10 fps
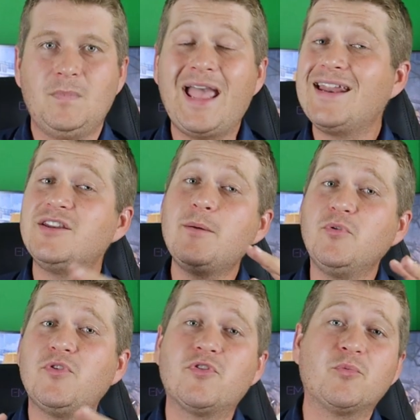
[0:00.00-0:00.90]
And at
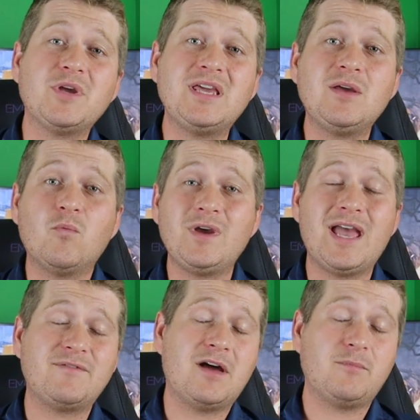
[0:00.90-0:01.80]
number three, we
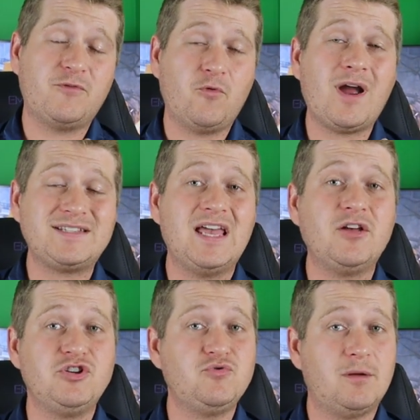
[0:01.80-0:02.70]
have, now before I
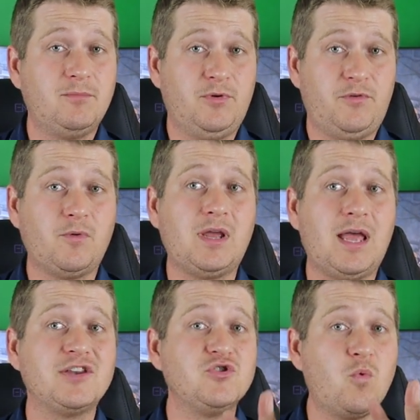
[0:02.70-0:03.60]
tell you number three,
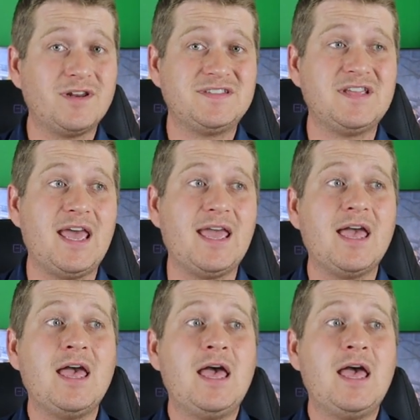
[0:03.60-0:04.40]
I do want to say,